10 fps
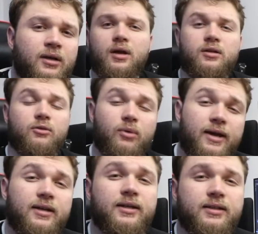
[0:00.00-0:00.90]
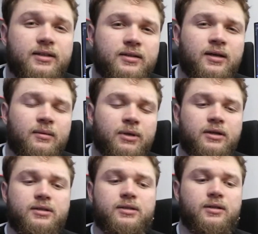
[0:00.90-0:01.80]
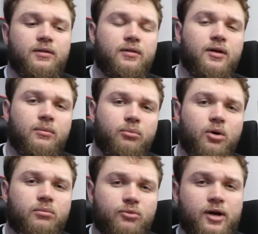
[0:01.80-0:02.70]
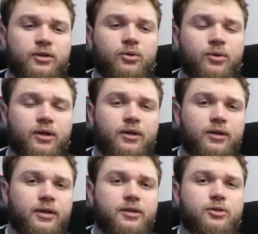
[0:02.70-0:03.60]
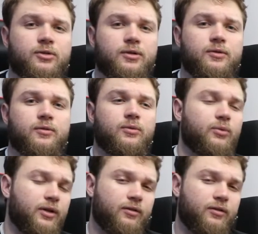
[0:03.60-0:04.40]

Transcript: And the way it determines the bottom right corner is with